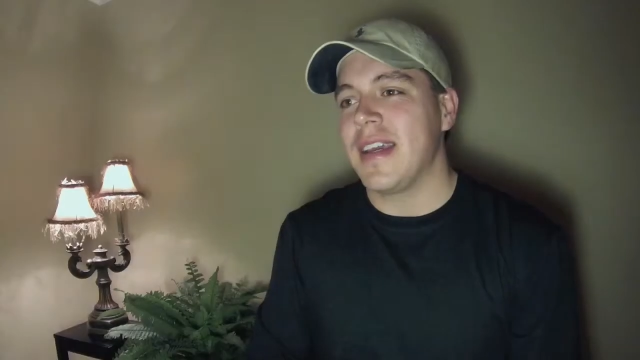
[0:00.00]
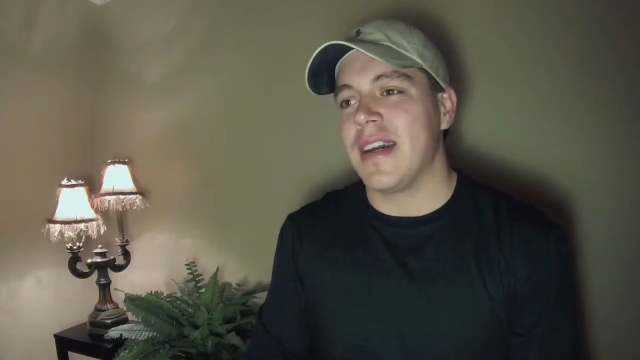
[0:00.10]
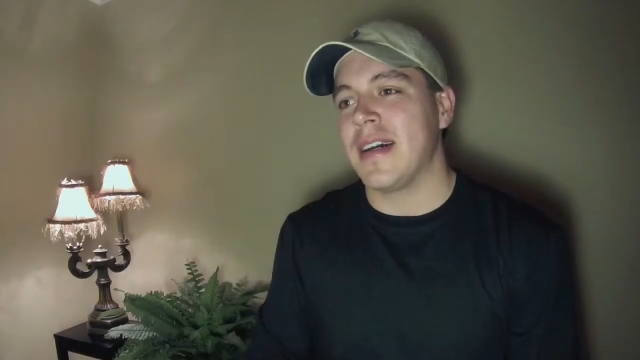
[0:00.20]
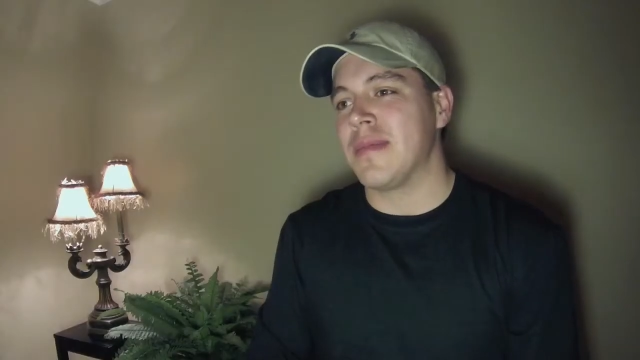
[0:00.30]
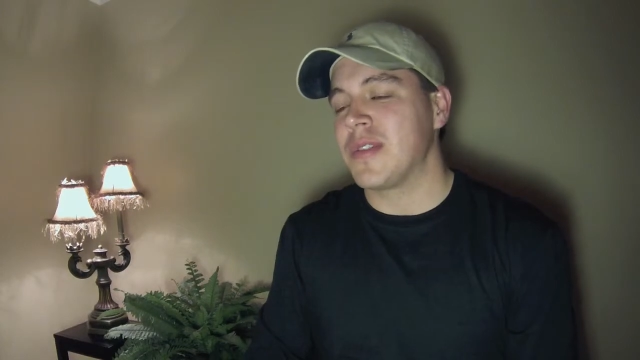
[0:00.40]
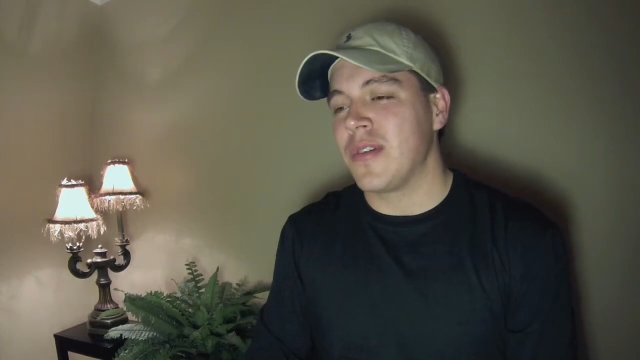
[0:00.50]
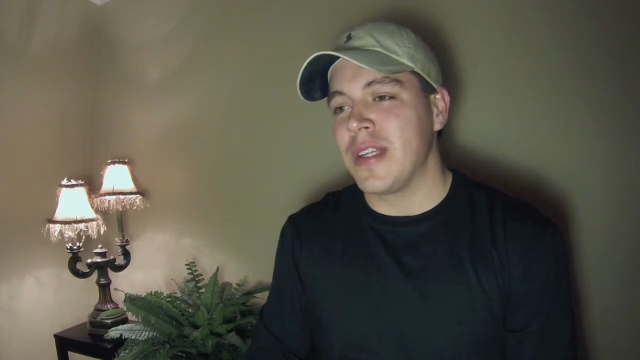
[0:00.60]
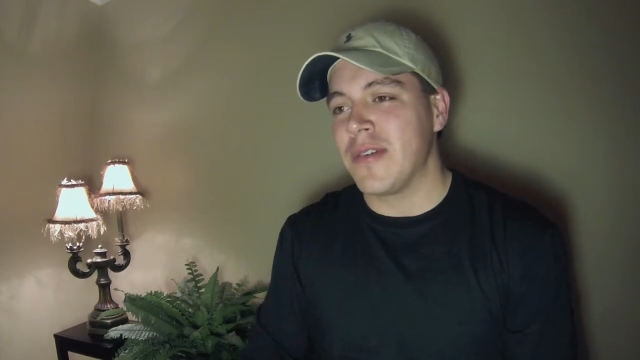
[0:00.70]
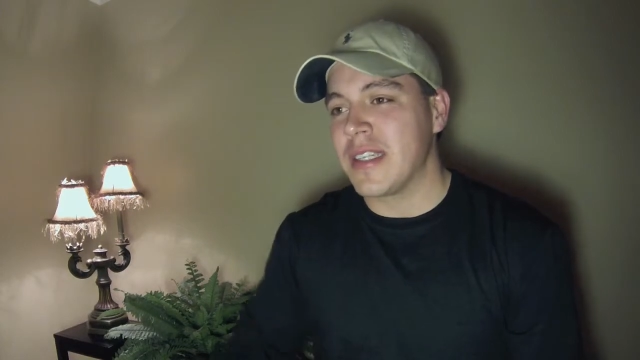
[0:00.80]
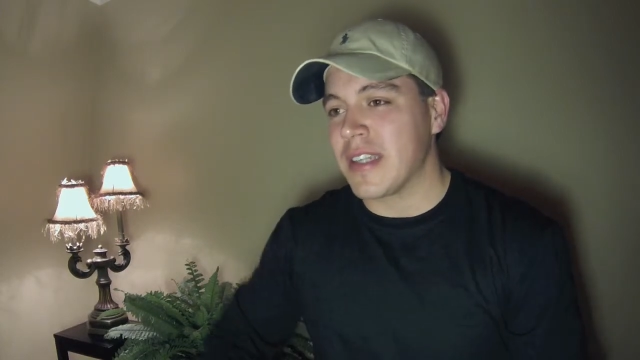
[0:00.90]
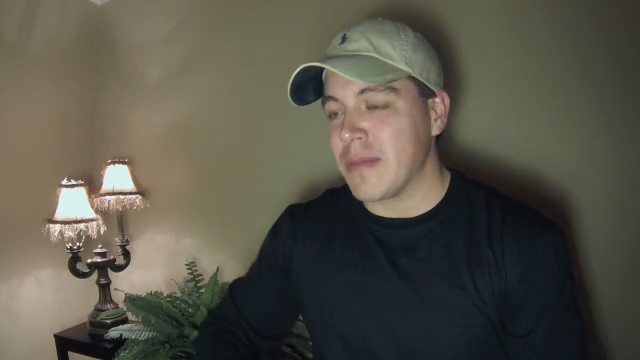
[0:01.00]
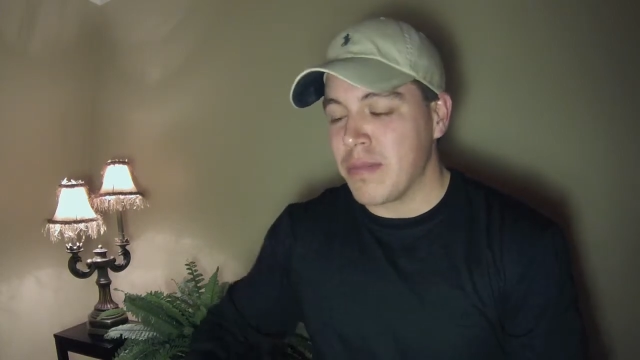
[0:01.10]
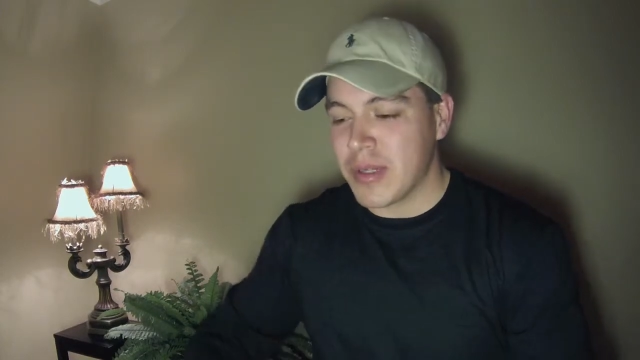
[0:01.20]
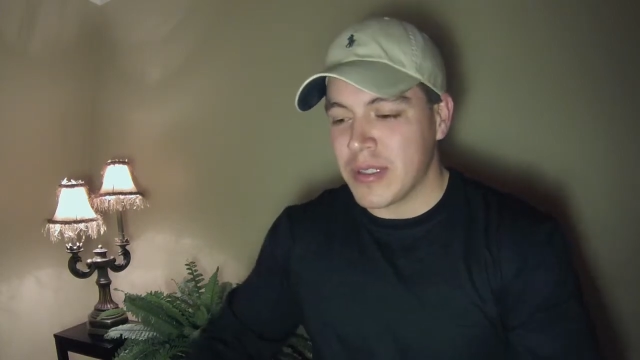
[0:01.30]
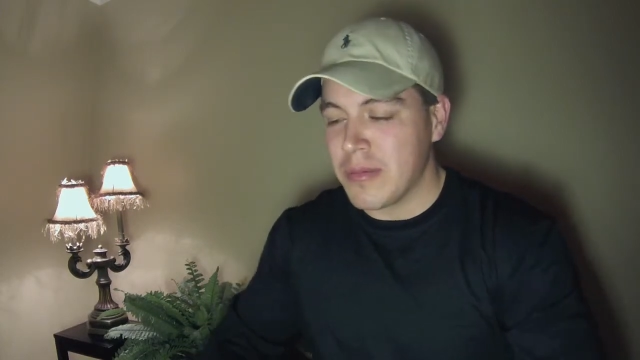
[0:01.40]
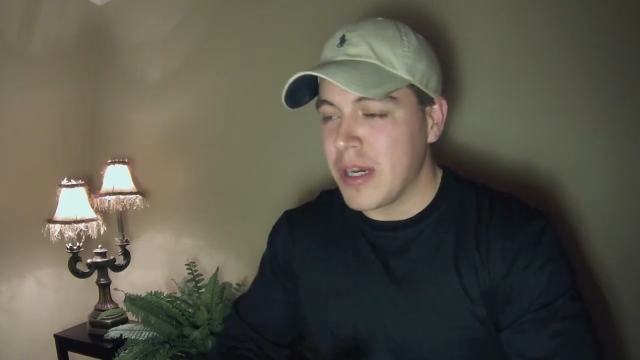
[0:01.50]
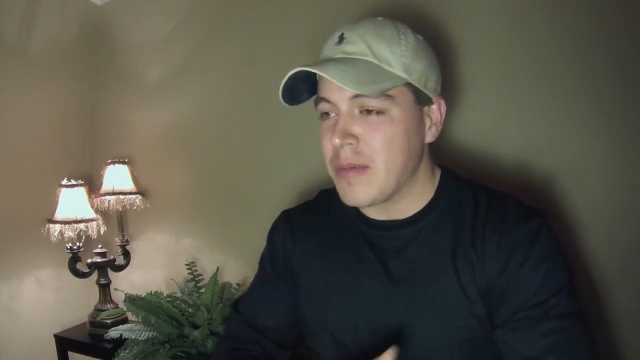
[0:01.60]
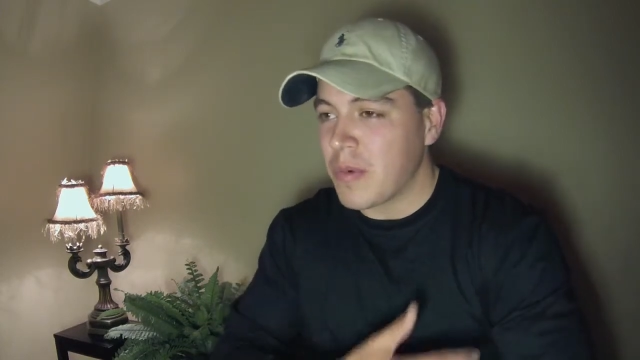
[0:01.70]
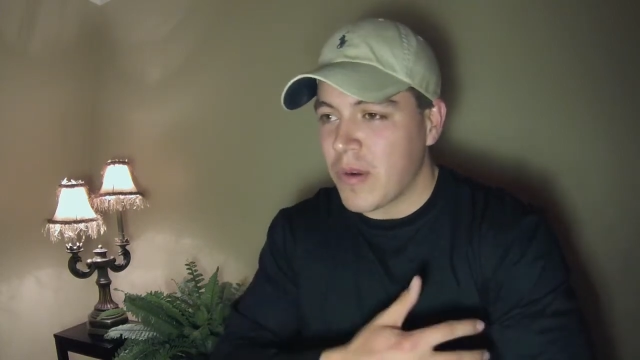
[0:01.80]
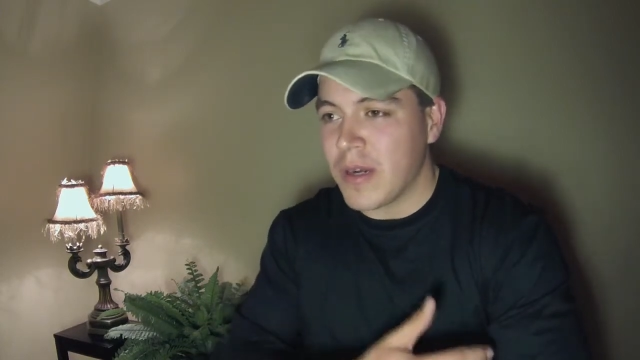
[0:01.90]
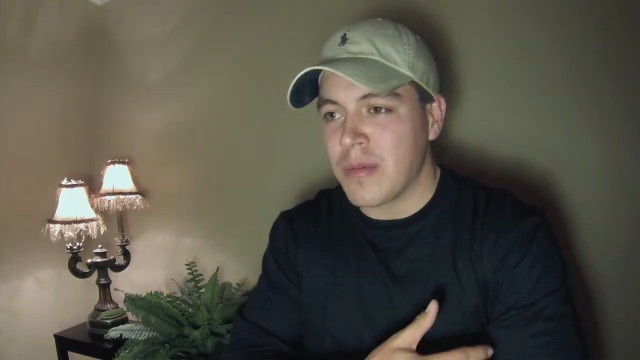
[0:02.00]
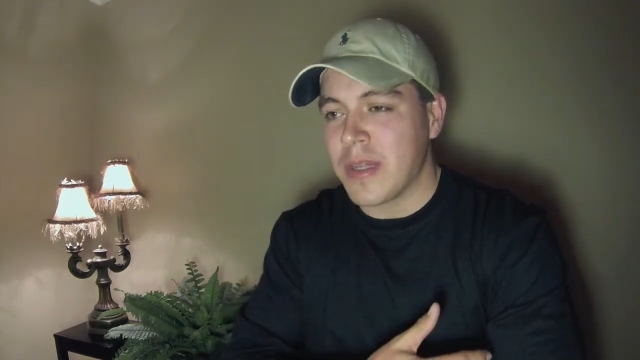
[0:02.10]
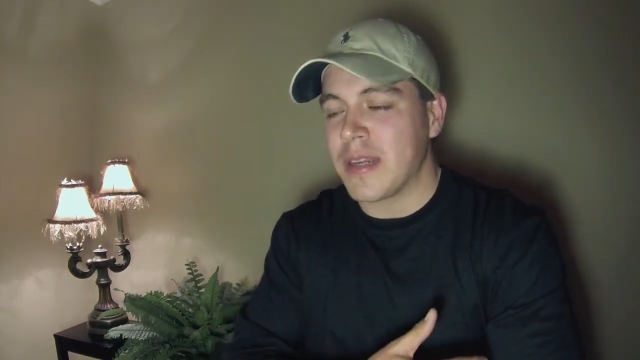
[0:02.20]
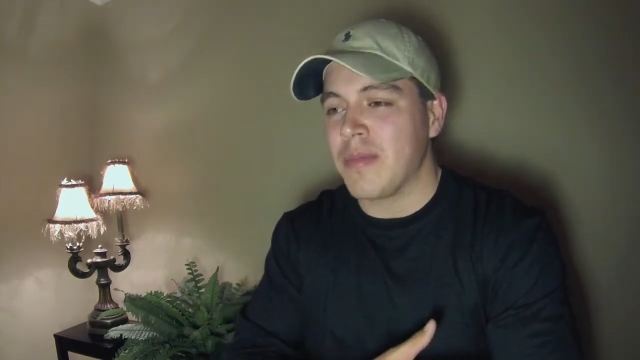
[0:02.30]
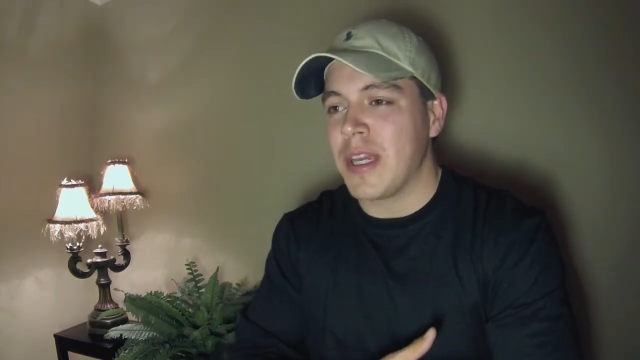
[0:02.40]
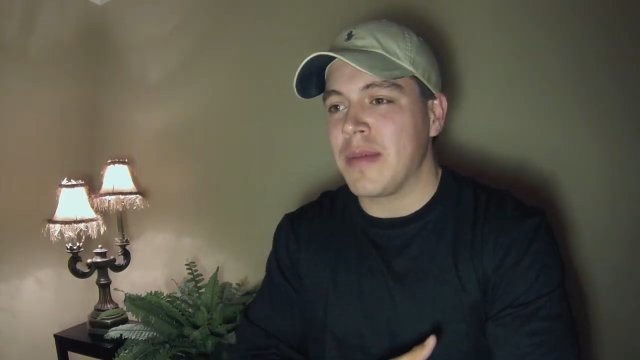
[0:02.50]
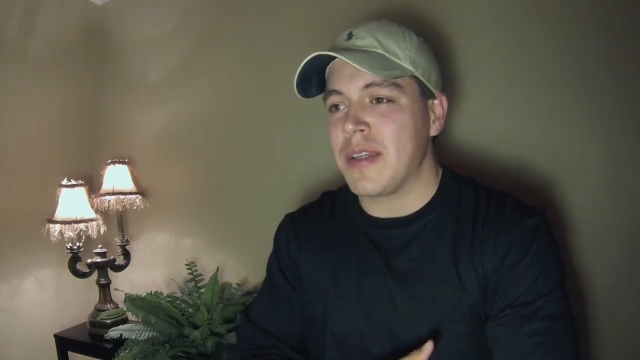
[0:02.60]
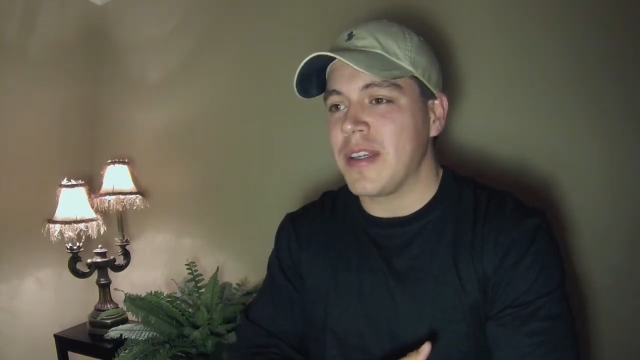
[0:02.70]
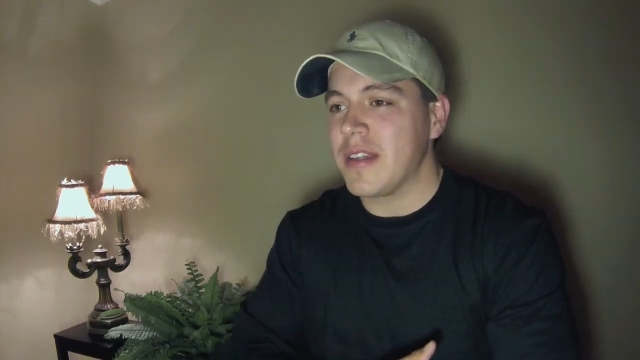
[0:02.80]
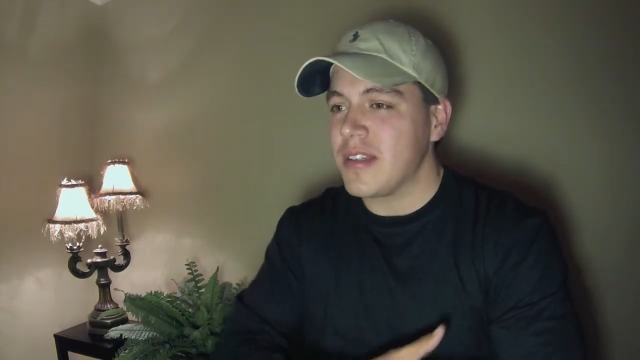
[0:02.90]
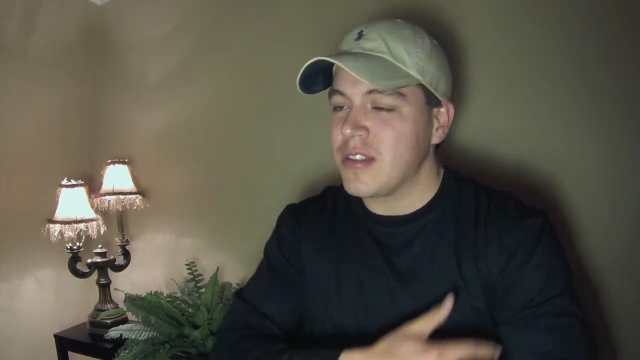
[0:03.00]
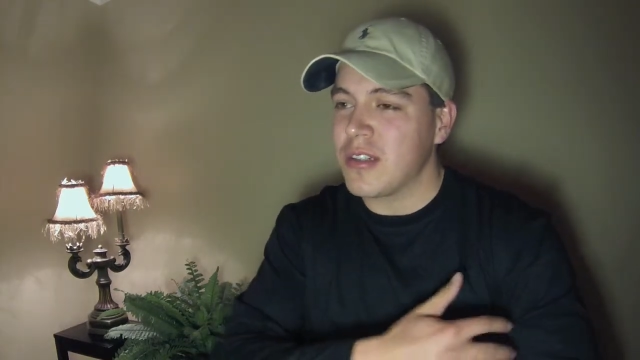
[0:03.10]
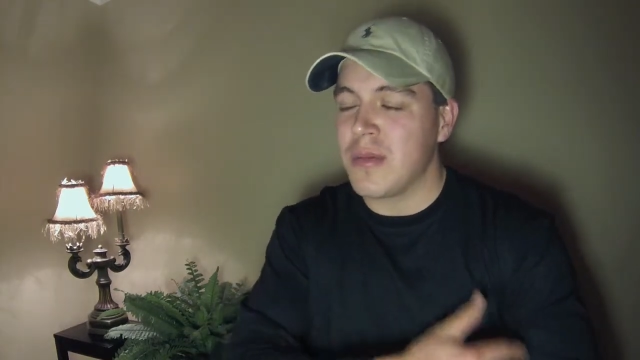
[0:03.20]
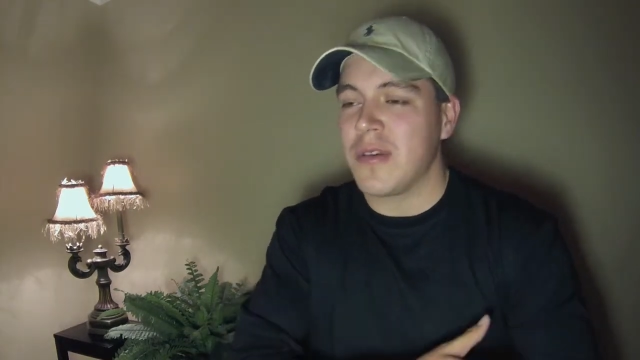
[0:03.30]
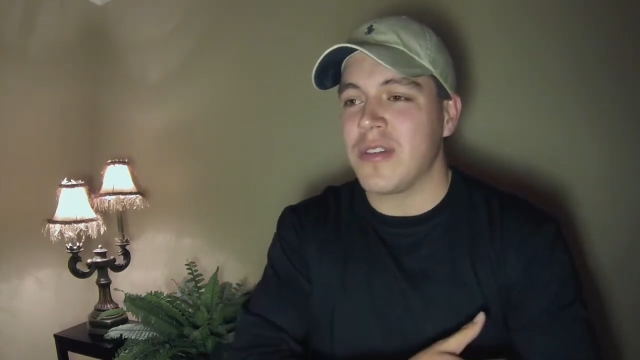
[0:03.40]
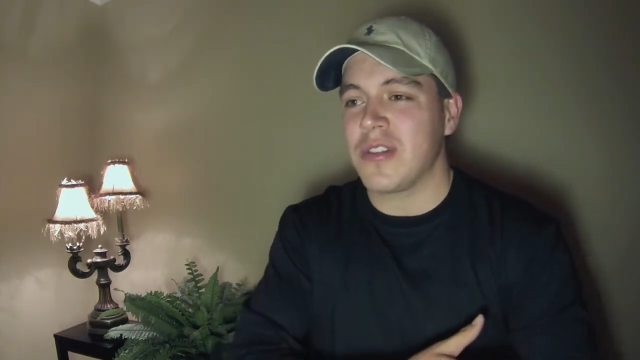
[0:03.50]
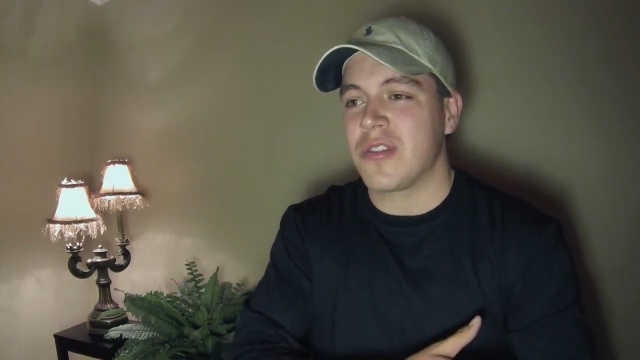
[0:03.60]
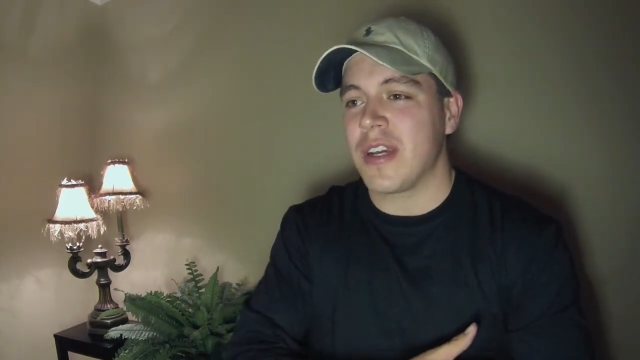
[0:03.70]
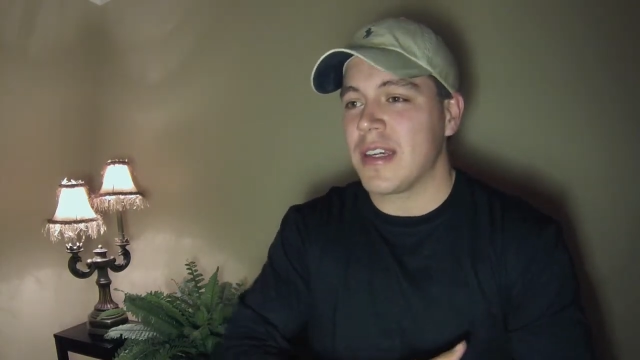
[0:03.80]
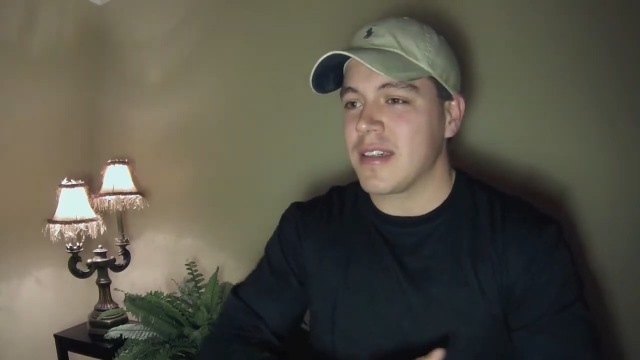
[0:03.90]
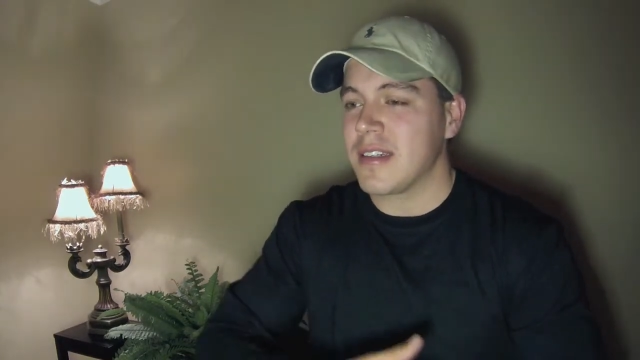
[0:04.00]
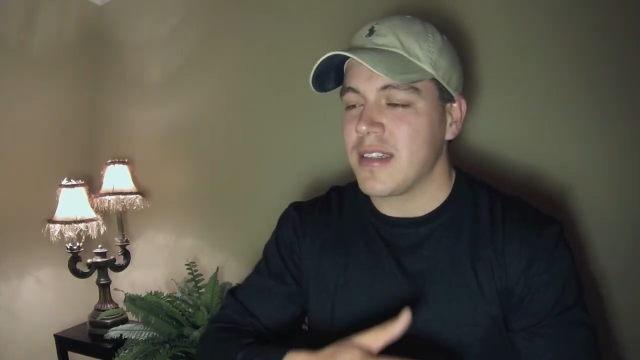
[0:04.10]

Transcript: Um, so anyways, I picked him up, cradled him like a baby, took him over the truck,